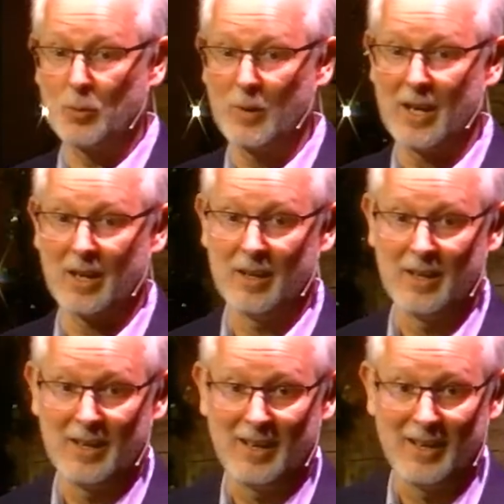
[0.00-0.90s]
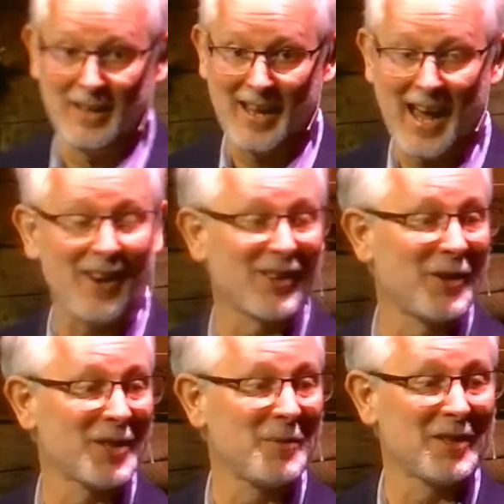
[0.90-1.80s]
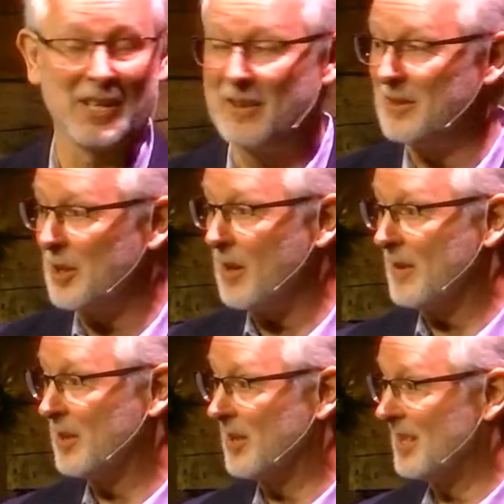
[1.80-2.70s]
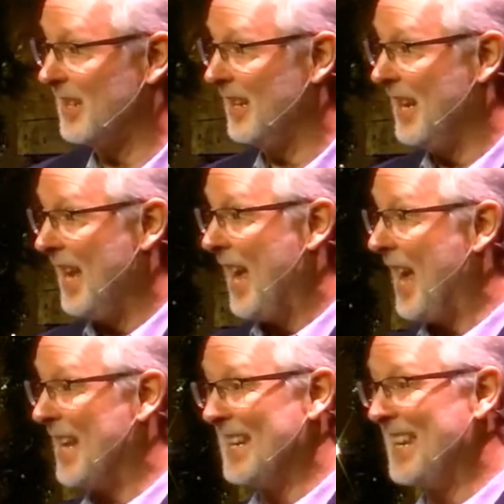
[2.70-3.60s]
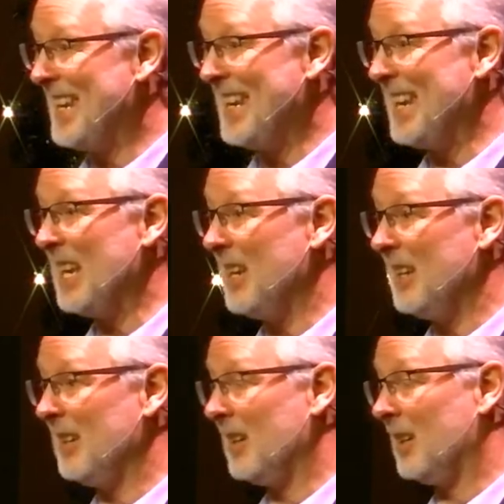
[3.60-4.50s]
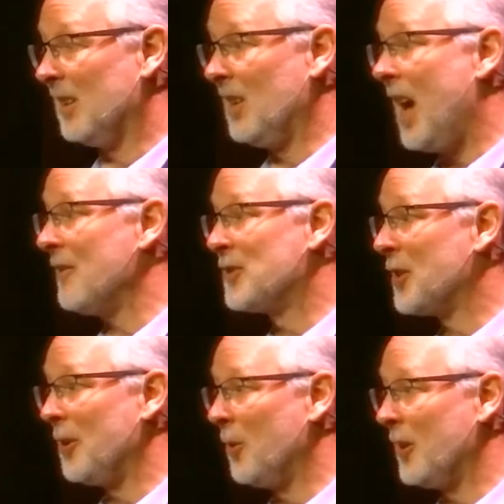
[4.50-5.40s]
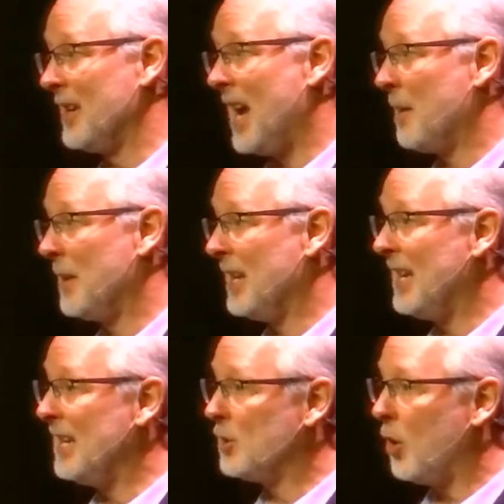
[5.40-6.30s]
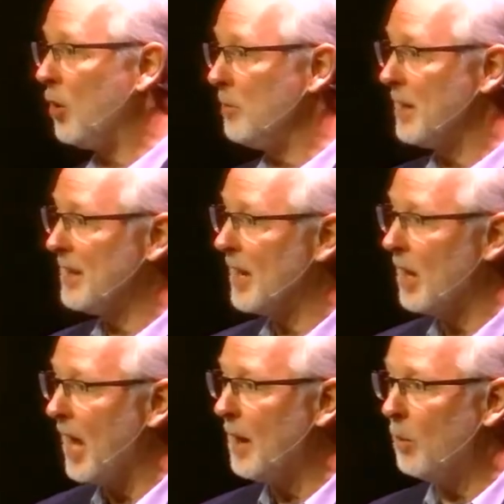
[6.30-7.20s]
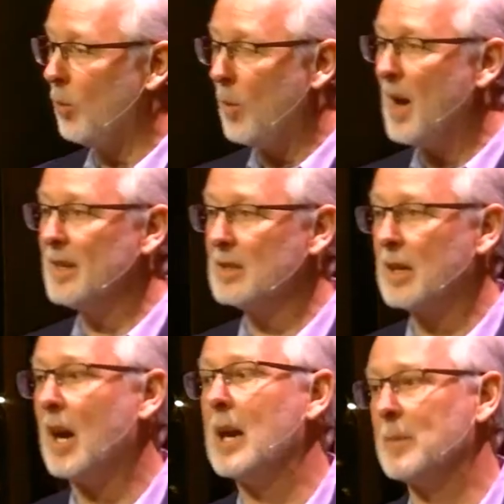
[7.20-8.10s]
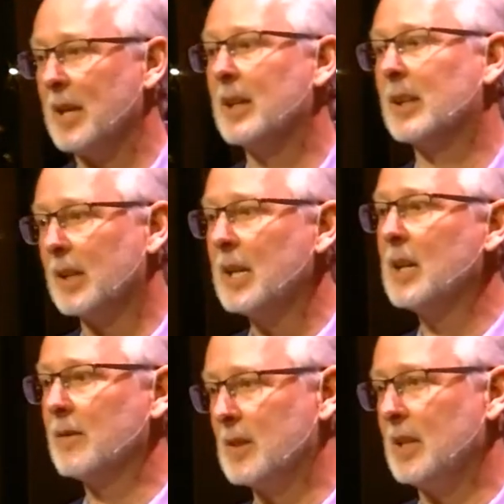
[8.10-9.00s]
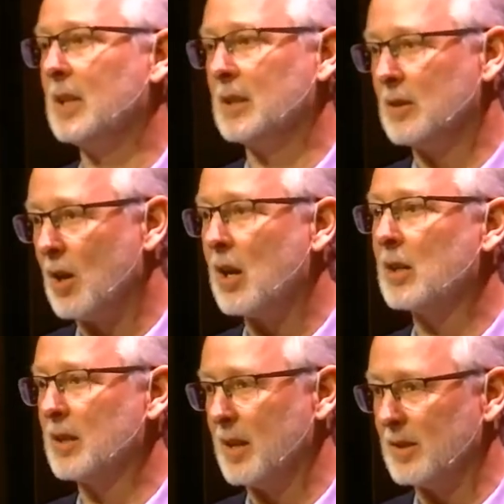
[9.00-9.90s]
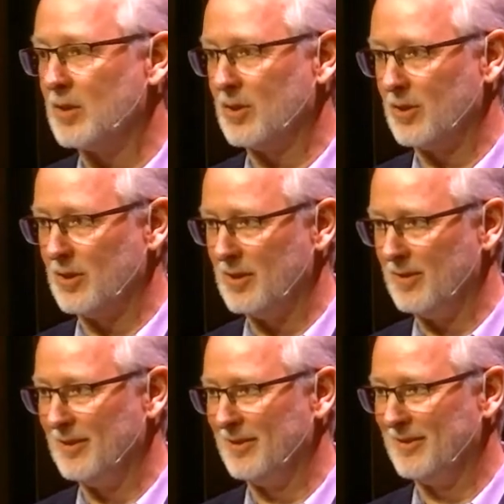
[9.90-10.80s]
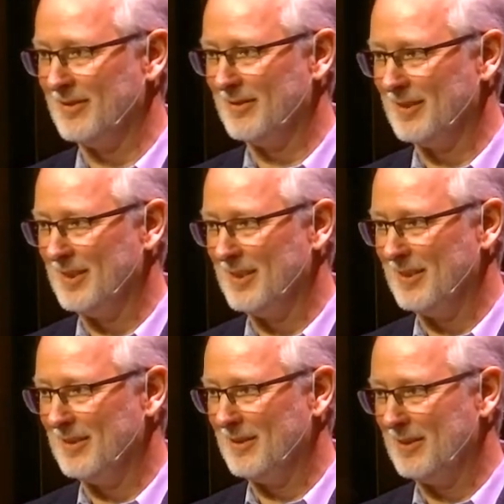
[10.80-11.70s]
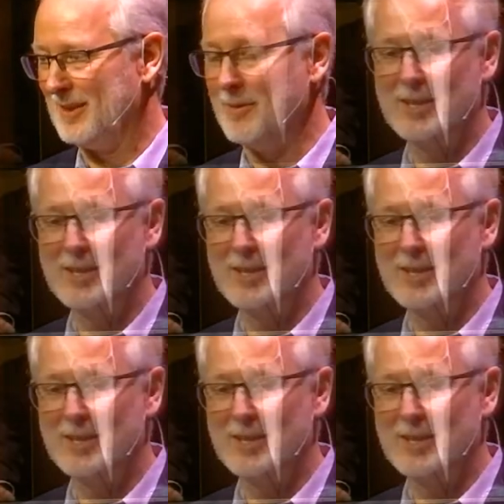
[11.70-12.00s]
week at our Christmas Eve services, and he loves the Lord now, but he told me that at one time he lived in darkness. Let me